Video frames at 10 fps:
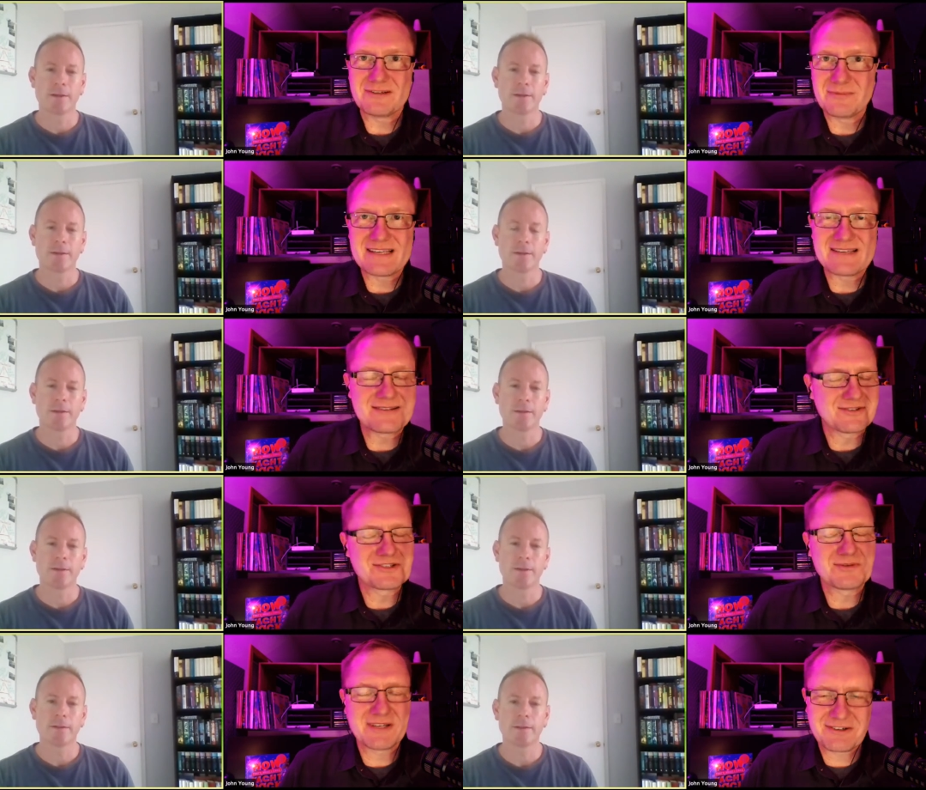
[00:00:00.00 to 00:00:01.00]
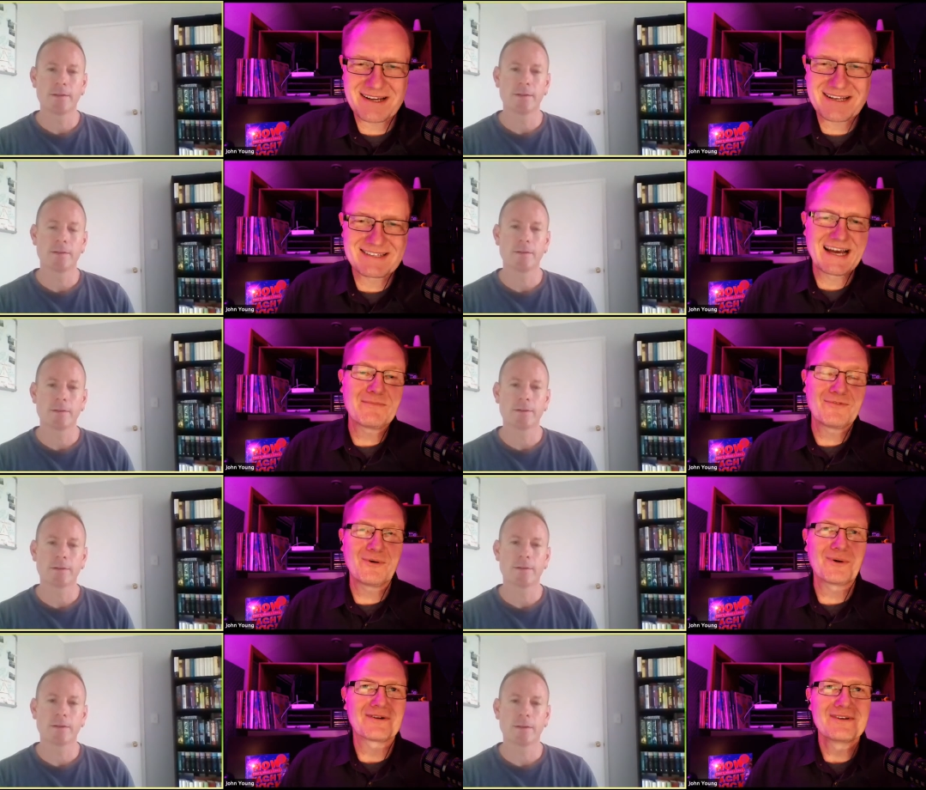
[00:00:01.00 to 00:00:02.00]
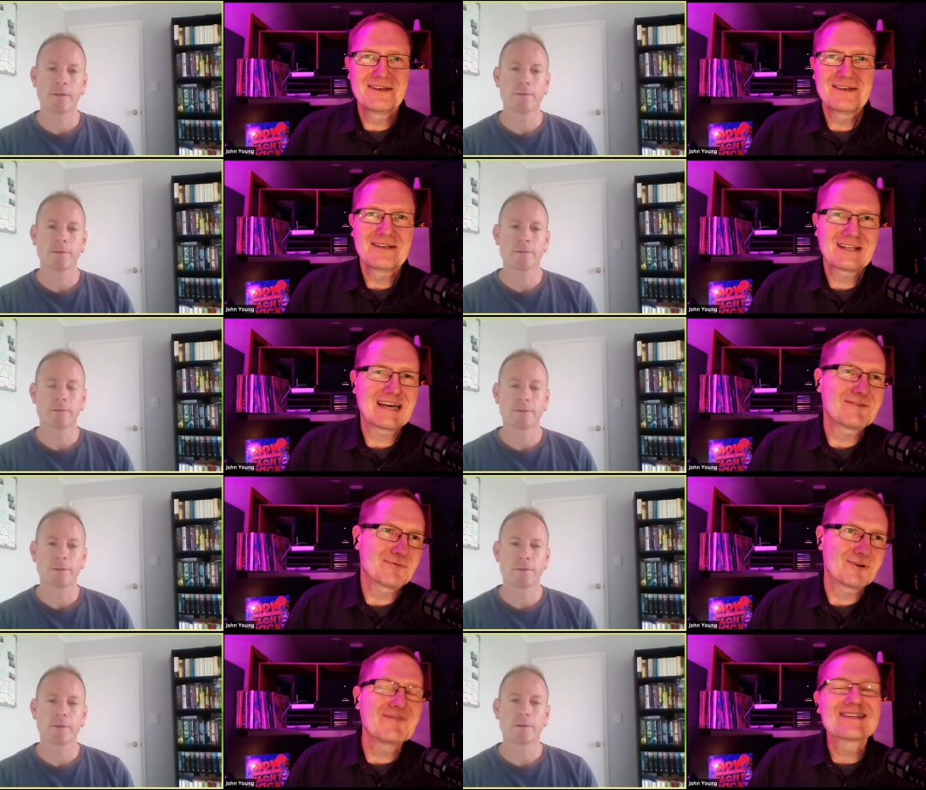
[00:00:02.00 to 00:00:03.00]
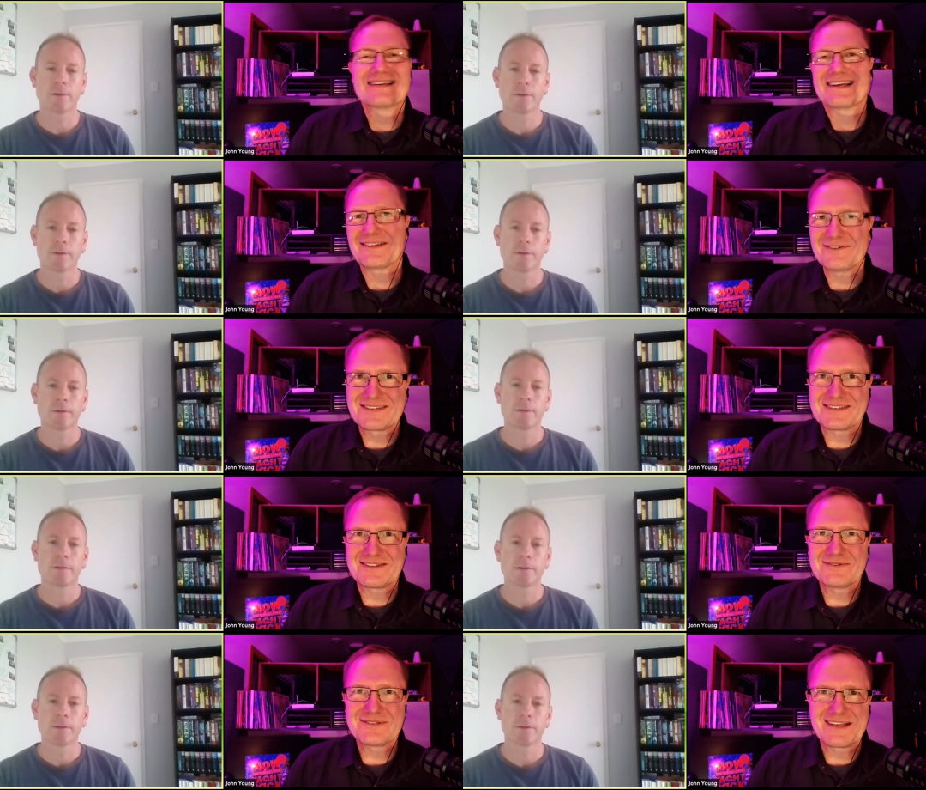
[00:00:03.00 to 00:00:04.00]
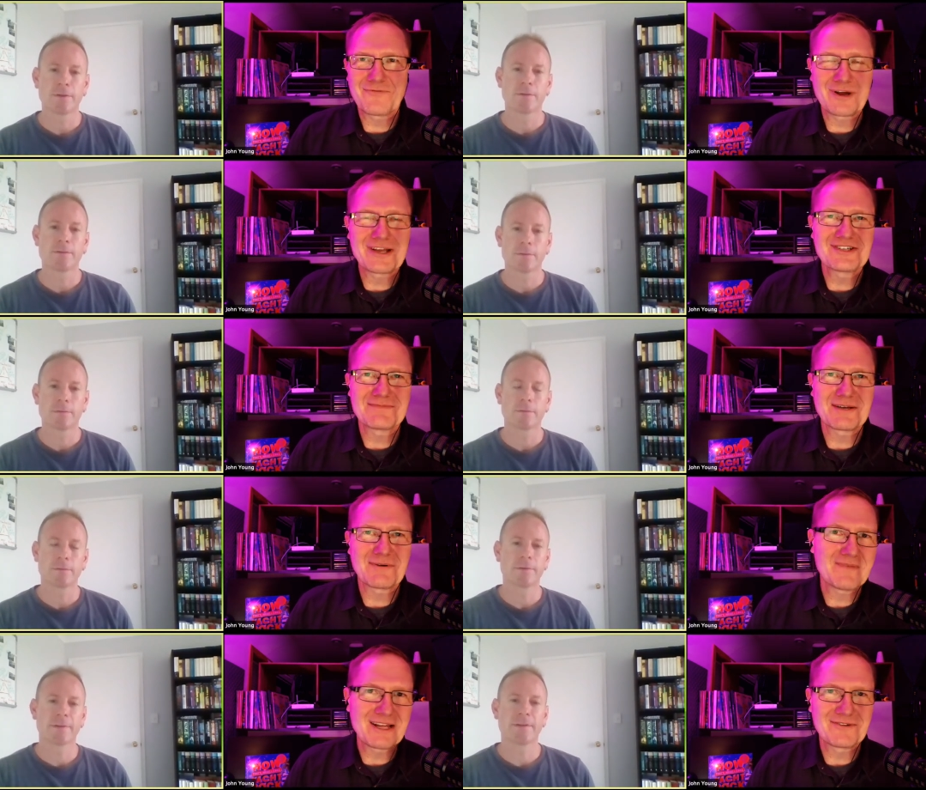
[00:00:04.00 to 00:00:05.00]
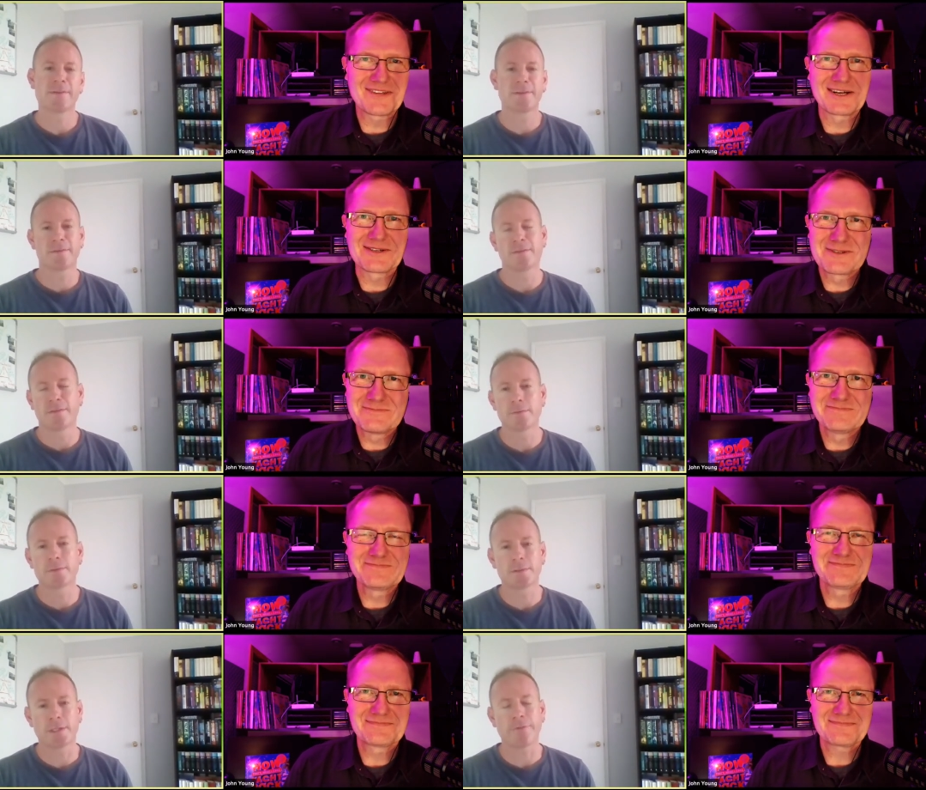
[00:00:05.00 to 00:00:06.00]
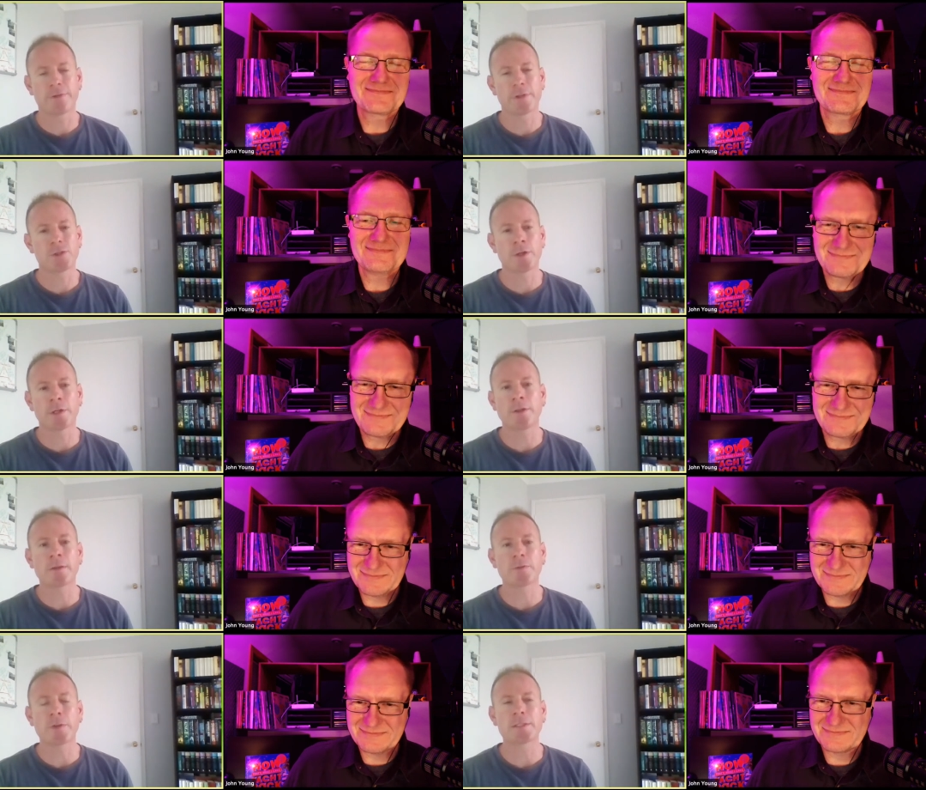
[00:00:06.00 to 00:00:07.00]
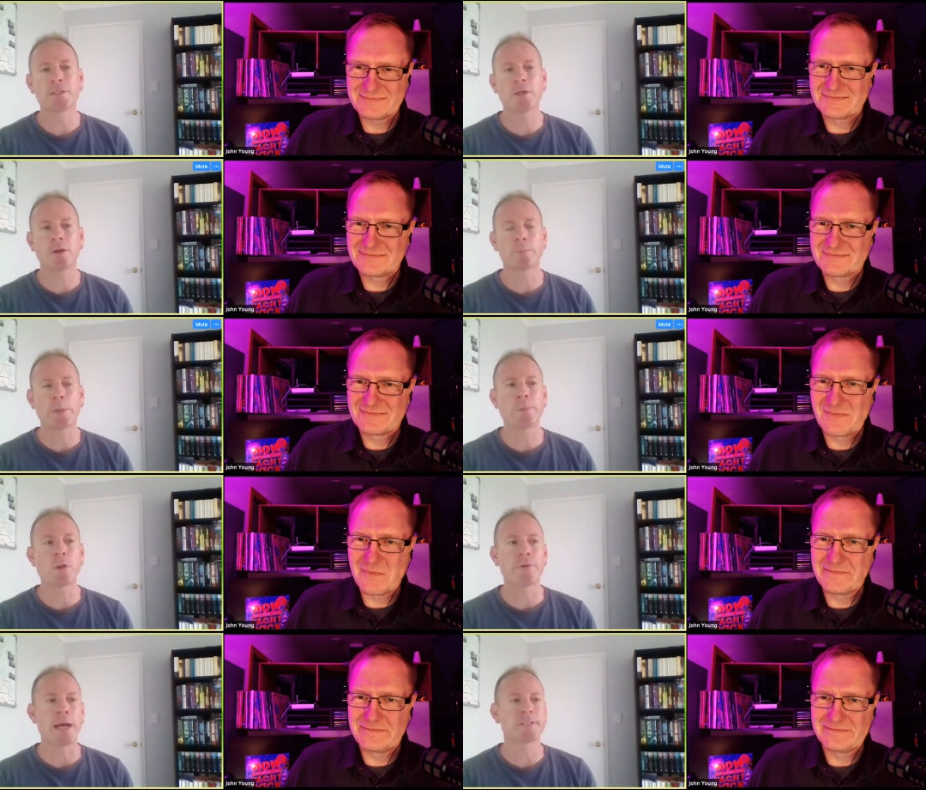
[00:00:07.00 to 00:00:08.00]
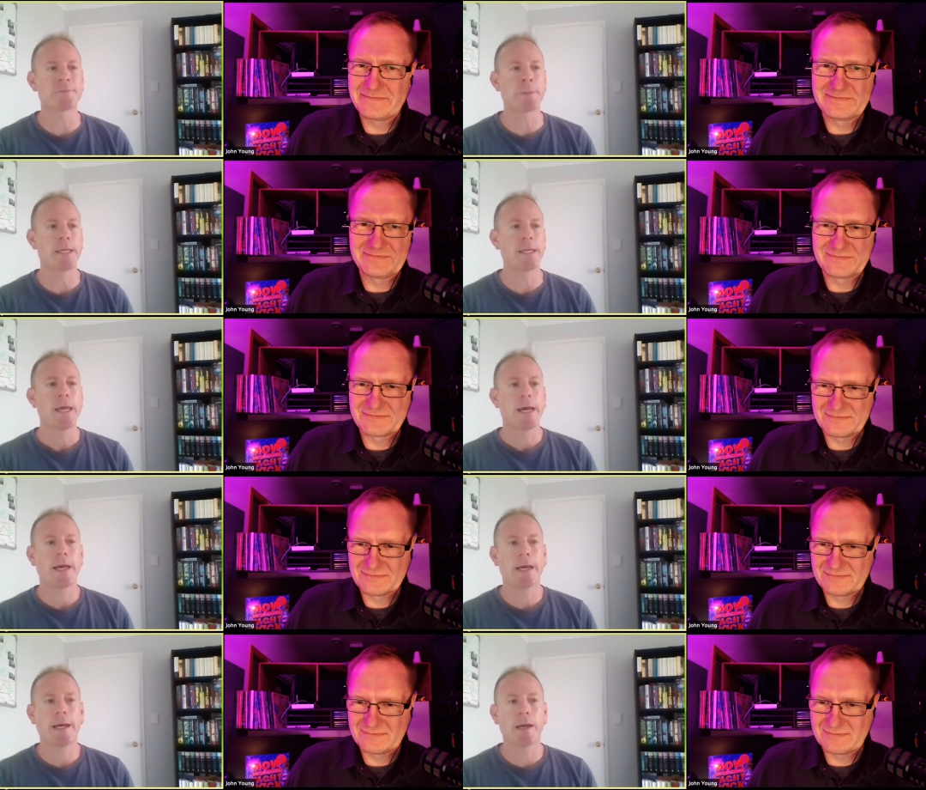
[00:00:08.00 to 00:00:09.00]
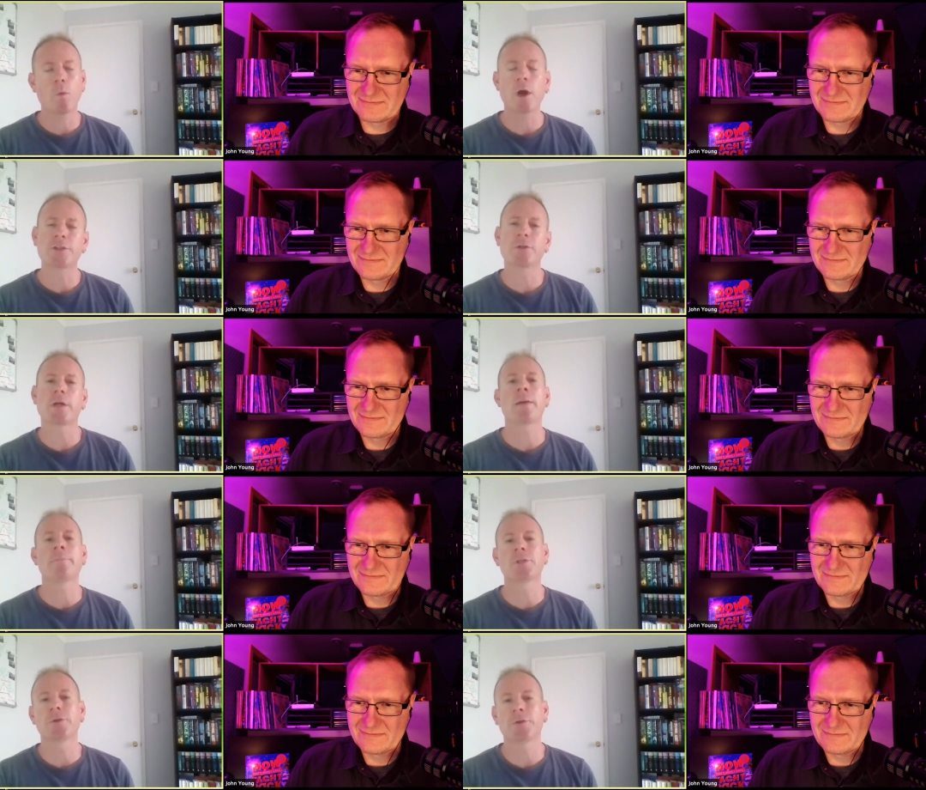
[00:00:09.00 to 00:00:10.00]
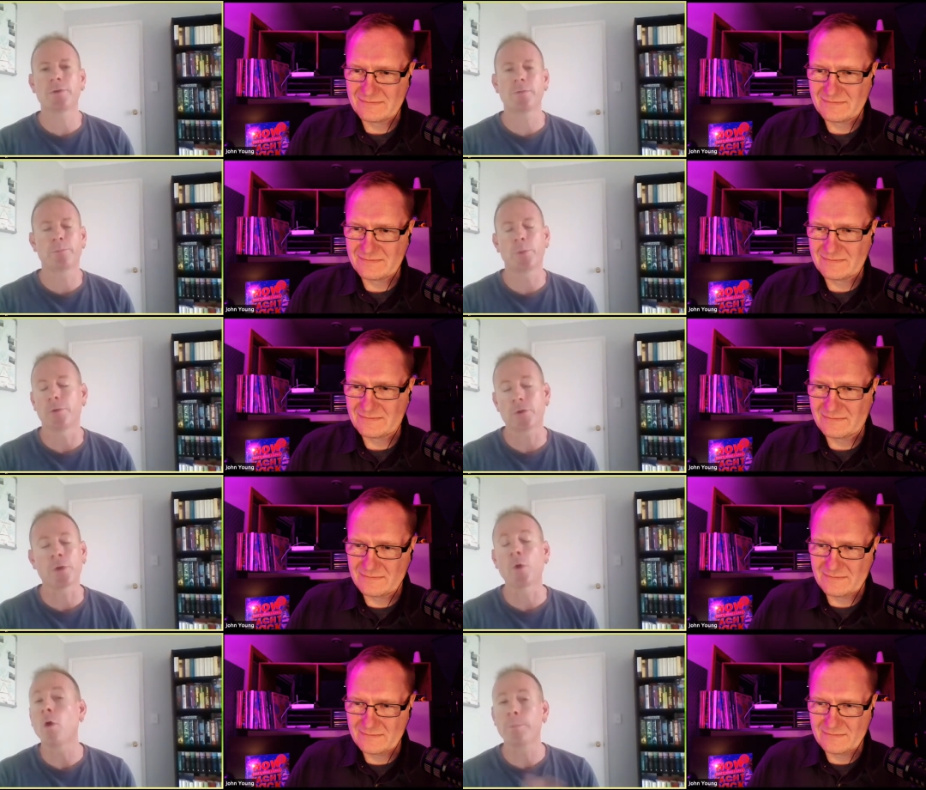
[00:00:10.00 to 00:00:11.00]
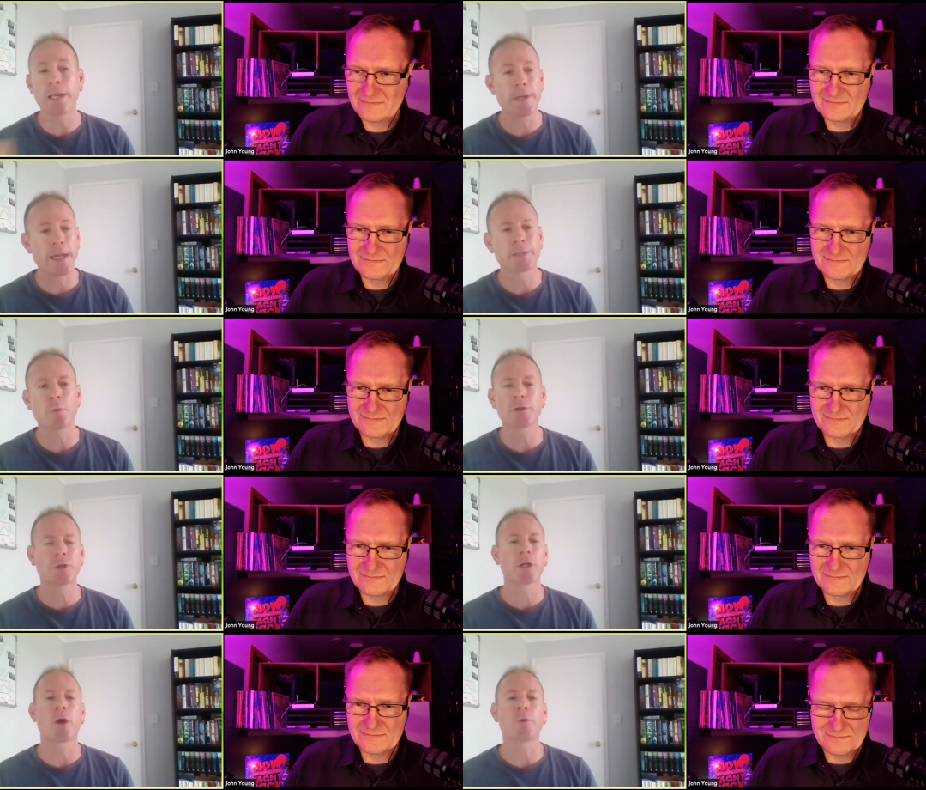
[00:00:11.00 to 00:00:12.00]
Speaker 1: bit easier. So it should be a great time for kind of revisiting those those uh, friendships that we've made over the years.
Speaker 2: Definitely, John. And I think that's, you know, people often ask me, uh, why should I come to BoothCon or PBX? Why should I